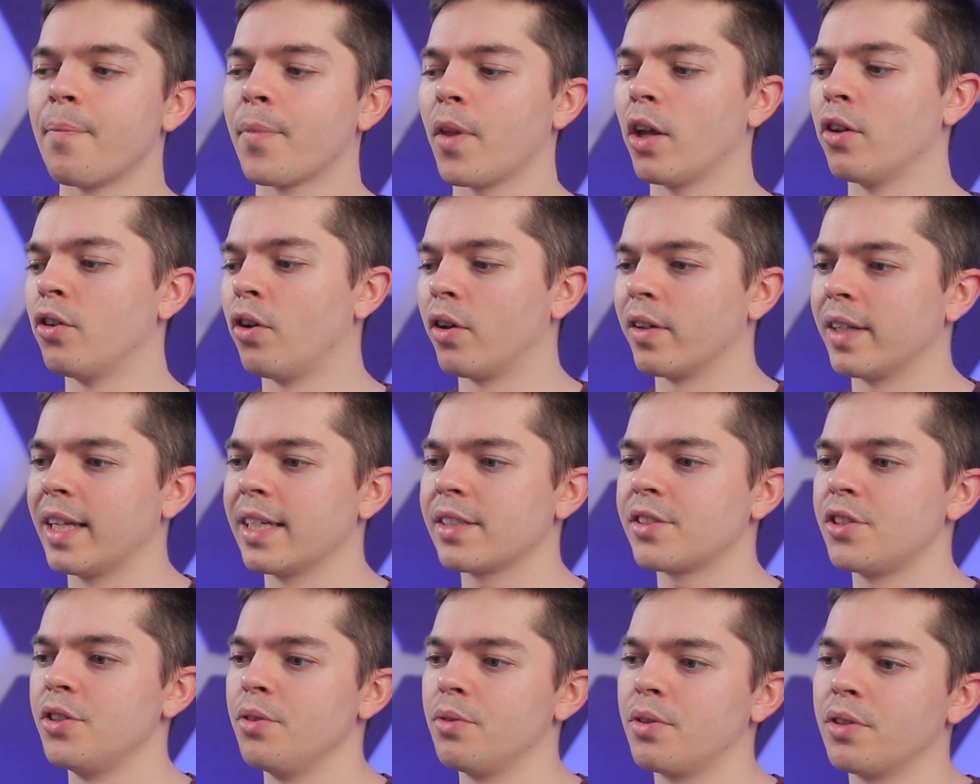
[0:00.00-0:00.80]
not
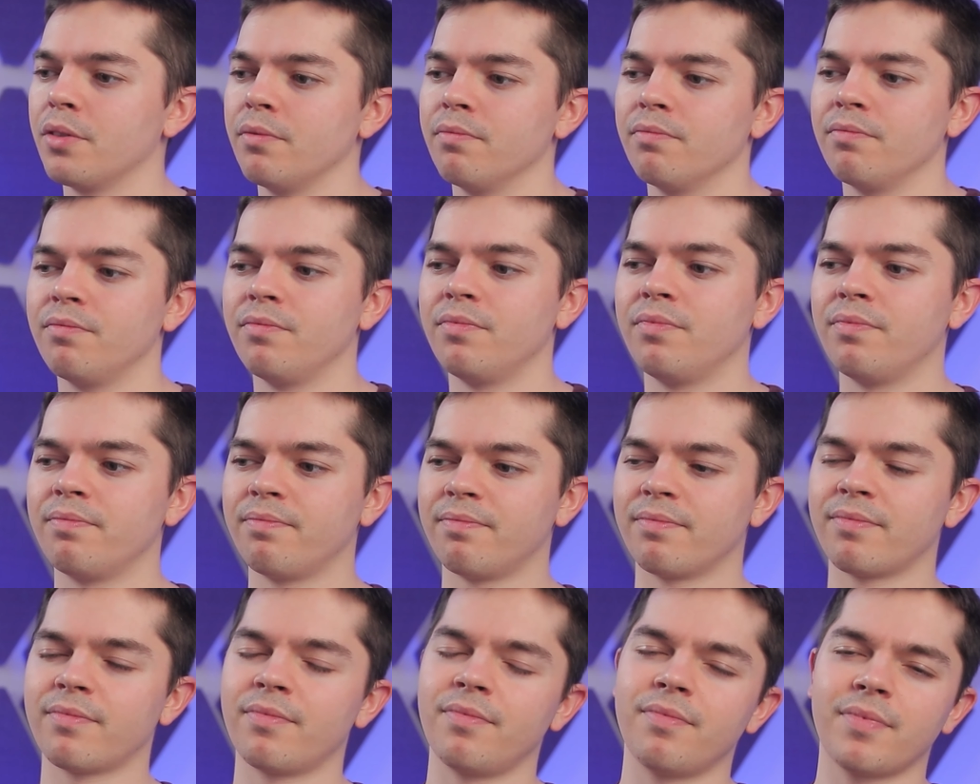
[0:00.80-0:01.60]
unless you can
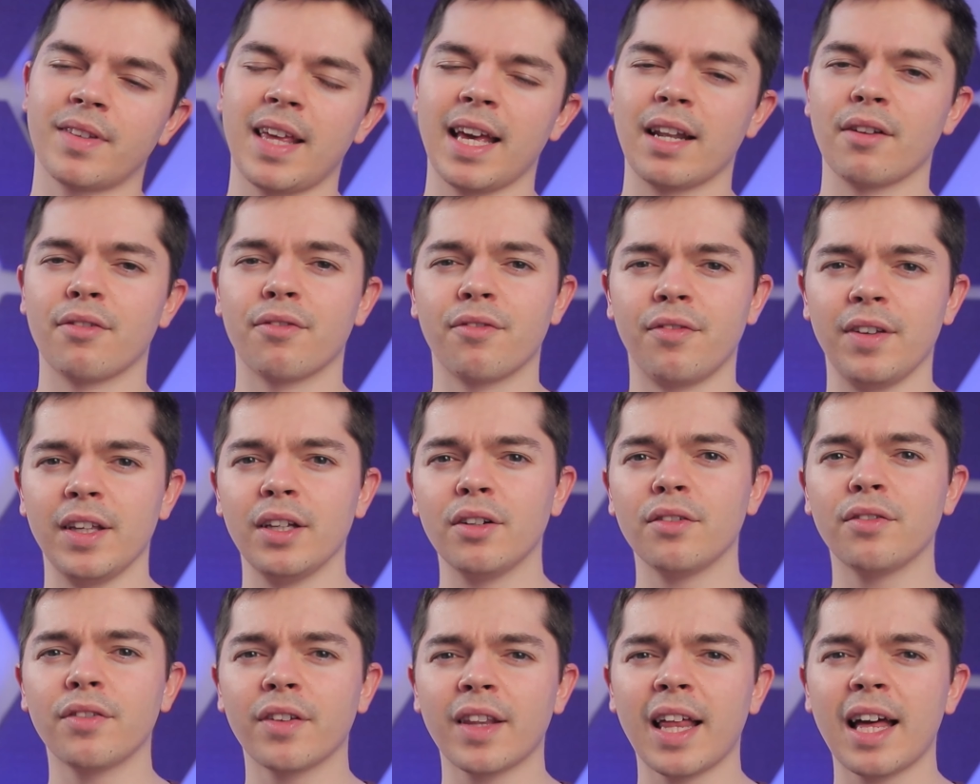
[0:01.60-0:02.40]
get a
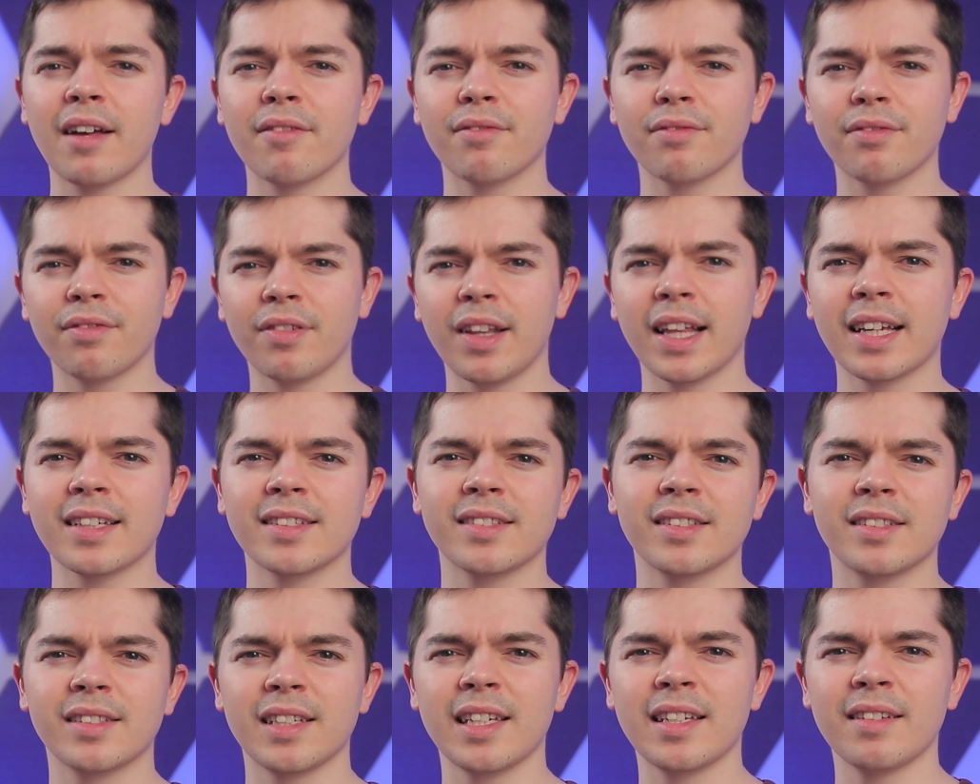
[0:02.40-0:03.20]
feel for that
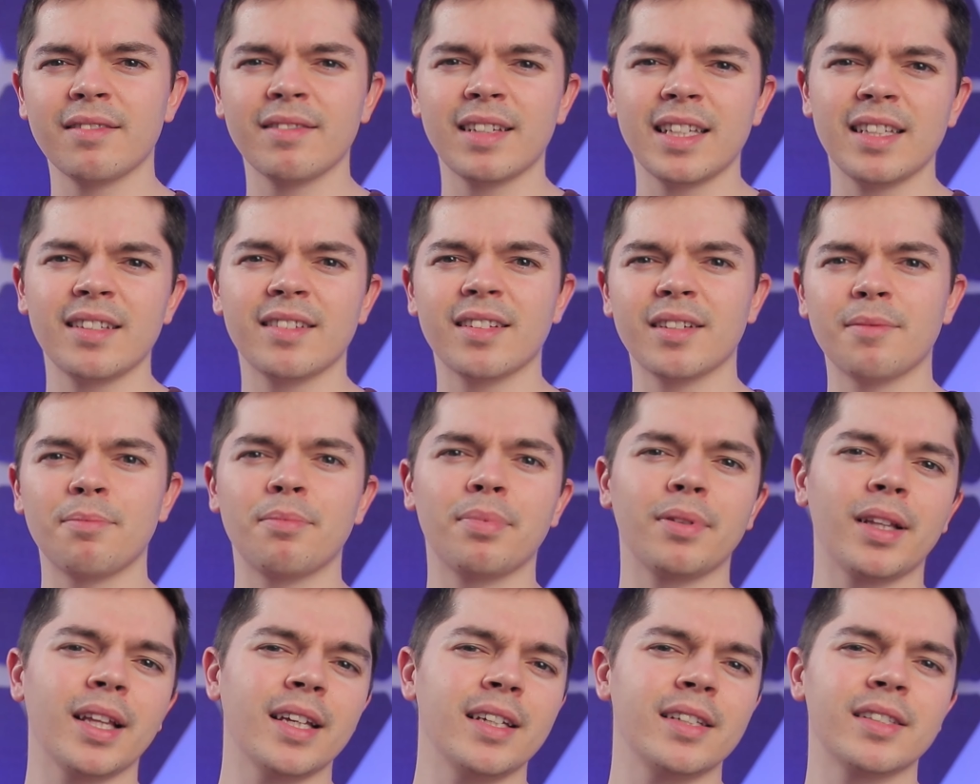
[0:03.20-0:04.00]
flexing into
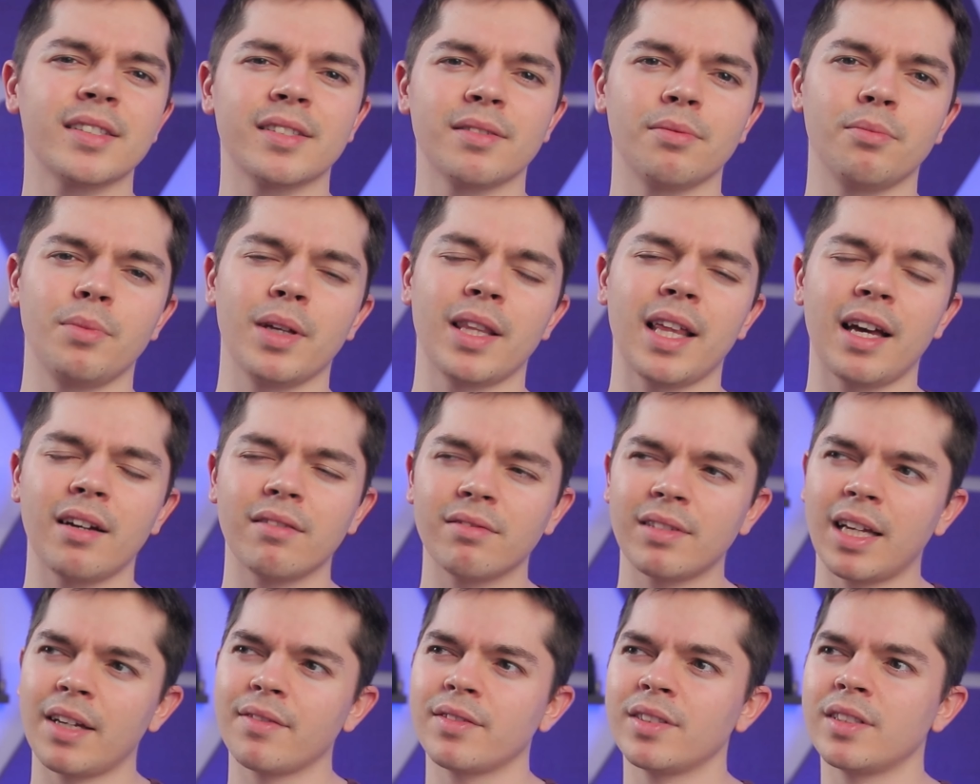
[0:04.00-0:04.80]
place
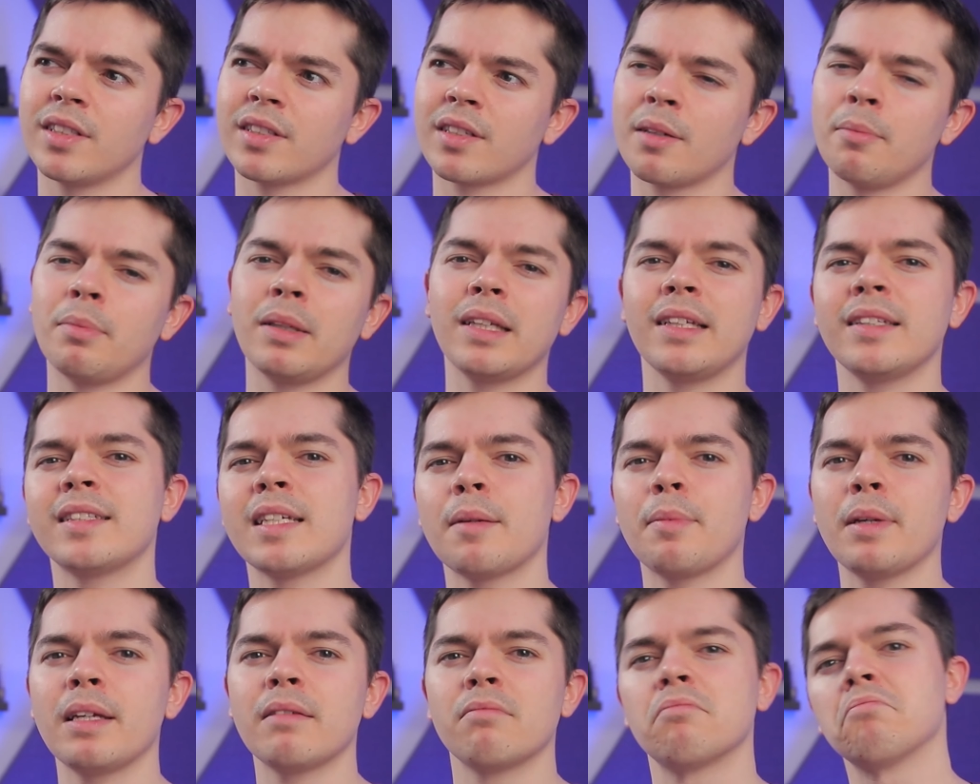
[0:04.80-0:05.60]
without having to completely
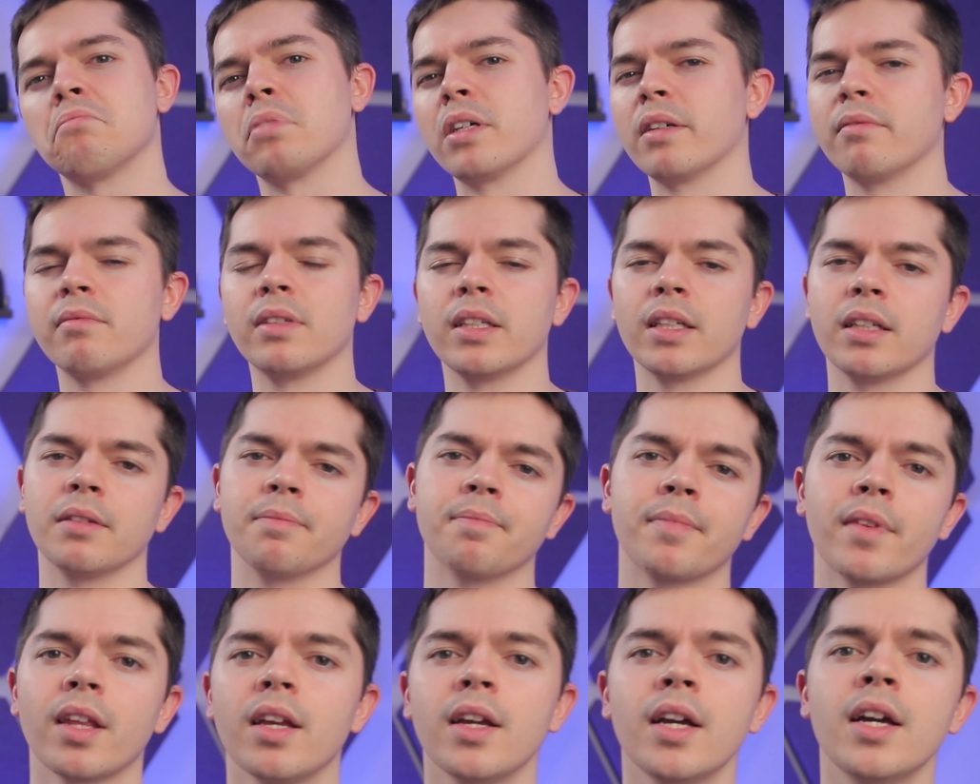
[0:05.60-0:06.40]
tip it, but you know.
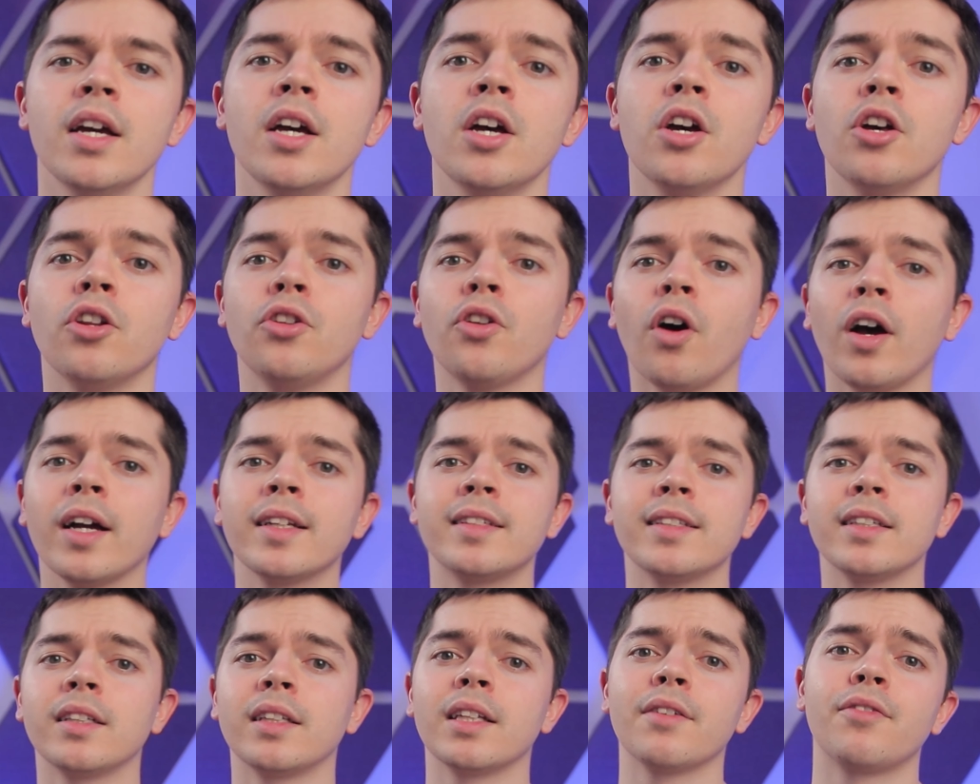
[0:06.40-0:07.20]
Not
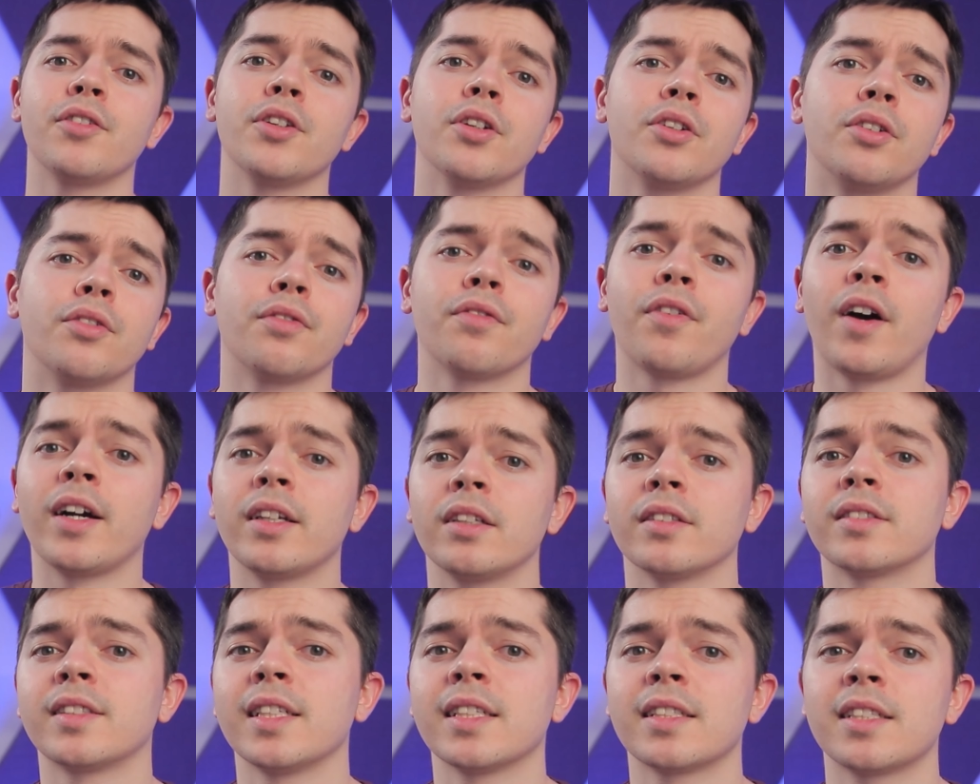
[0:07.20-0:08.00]
ideal if your
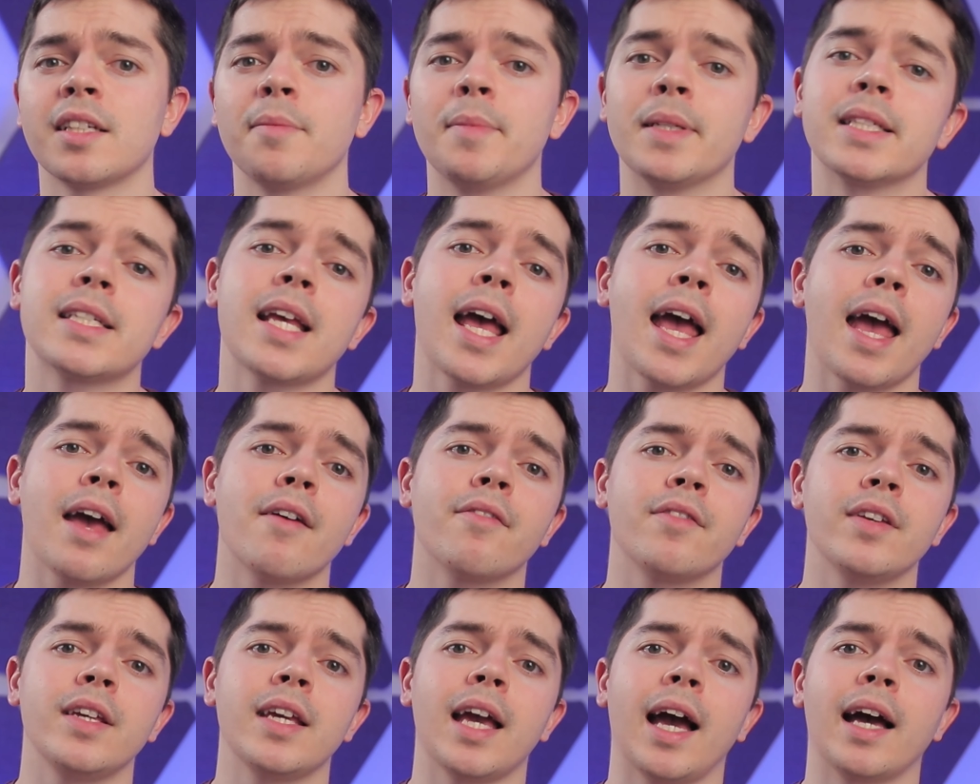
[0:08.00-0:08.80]
final system is
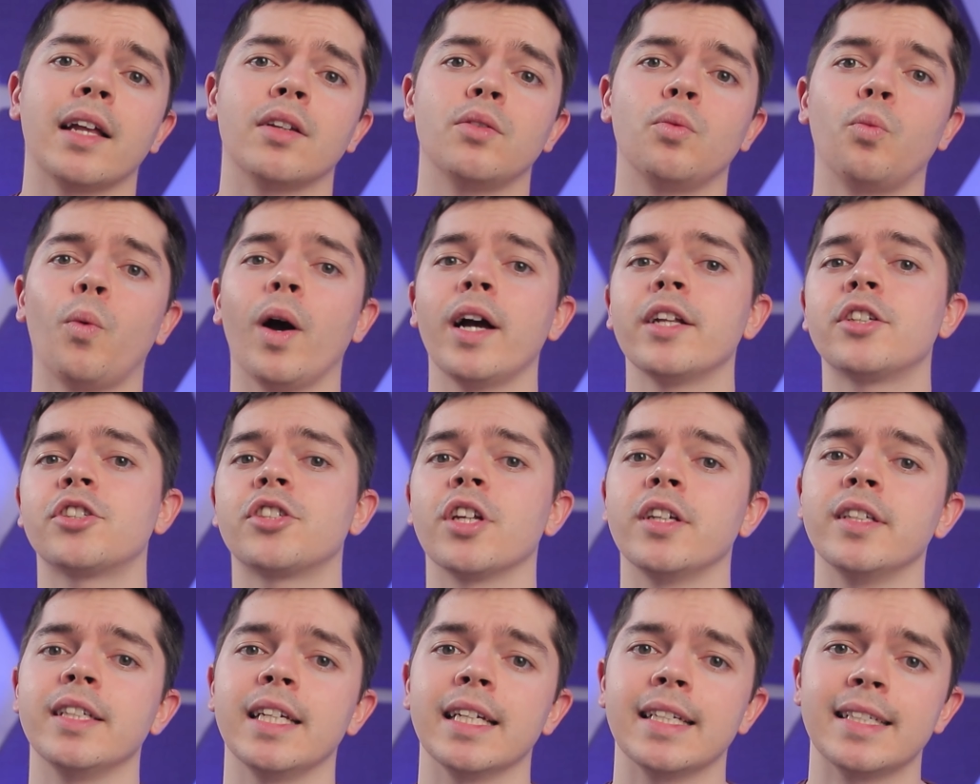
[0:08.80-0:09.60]
heavy and
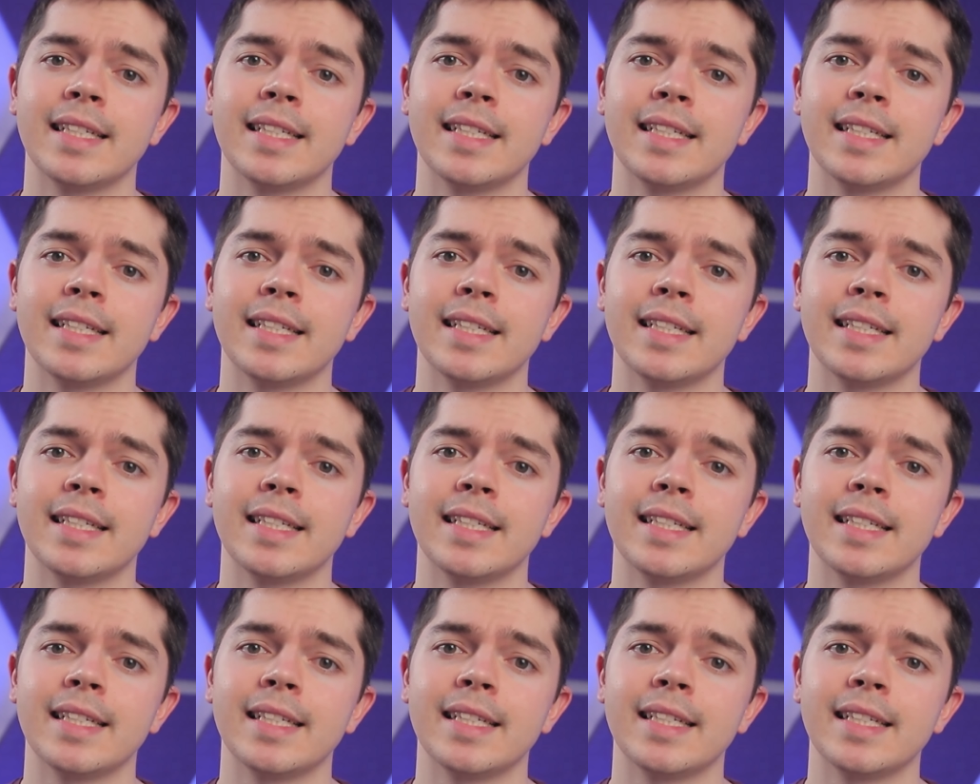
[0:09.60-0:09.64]
wedged under your